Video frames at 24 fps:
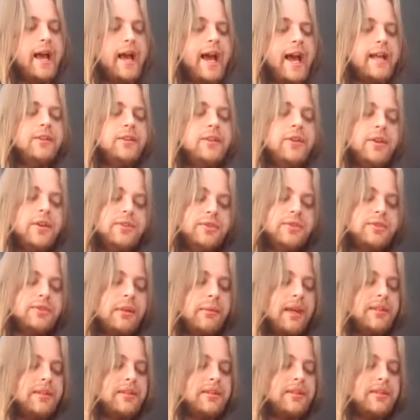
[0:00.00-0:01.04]
and you can do
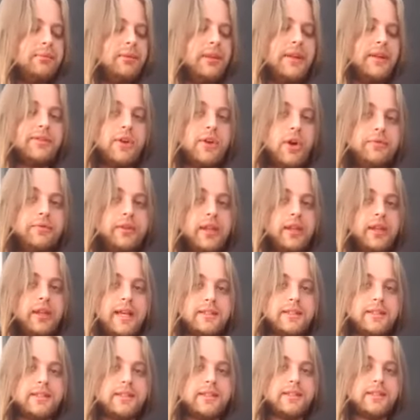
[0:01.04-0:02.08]
something as simple as overlaying,
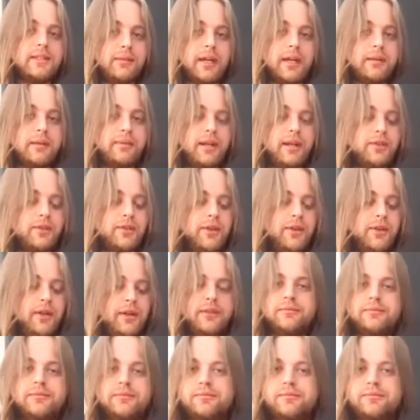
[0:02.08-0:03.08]
say, C minor pentatonic.